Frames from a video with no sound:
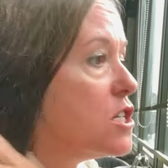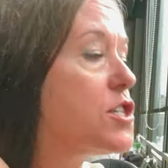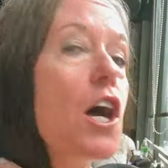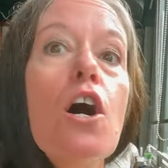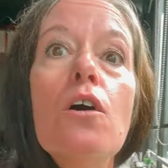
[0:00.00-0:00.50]

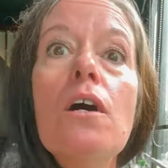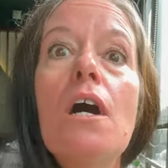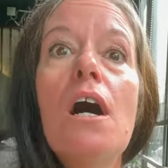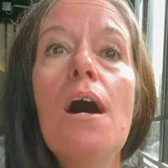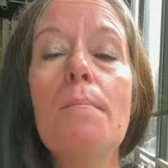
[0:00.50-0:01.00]
So,
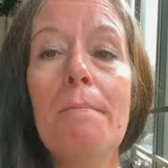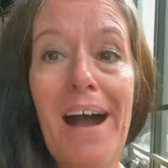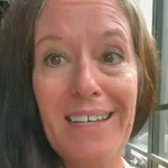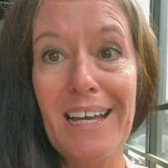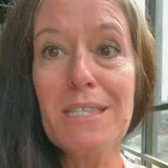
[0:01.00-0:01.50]

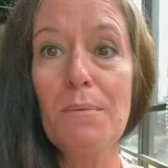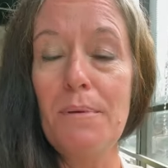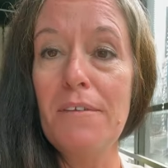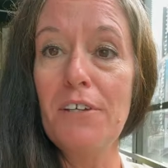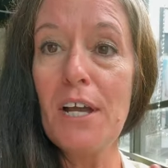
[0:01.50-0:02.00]
my guess would be
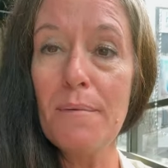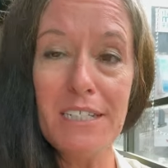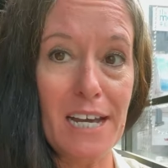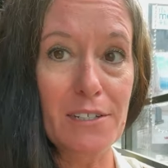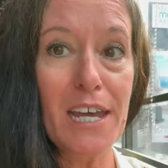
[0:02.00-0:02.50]
if you're coming
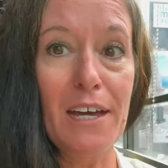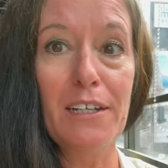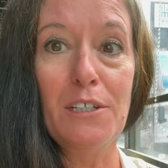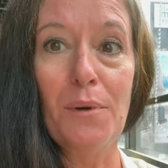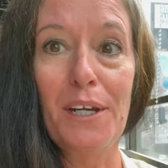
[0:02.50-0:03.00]
downtown
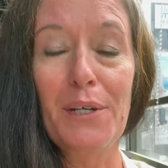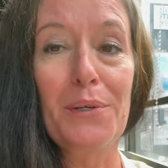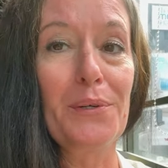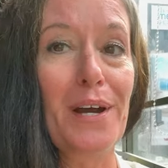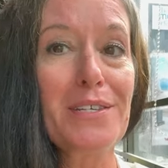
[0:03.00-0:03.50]
and you want to go
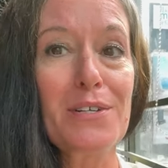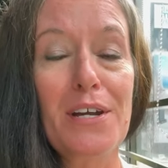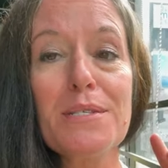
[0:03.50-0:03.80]
to a restaurant,